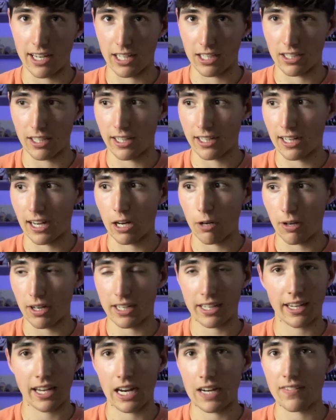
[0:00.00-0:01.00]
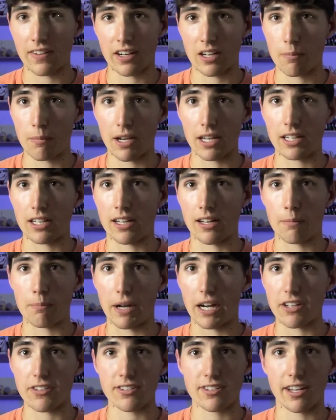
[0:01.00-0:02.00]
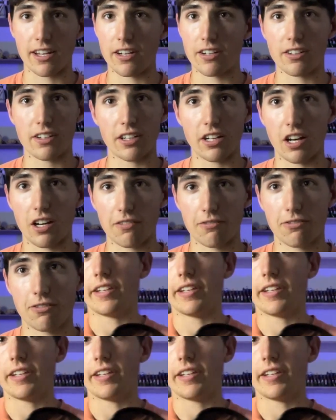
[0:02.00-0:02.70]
Like I can't recommend a mouse sander enough.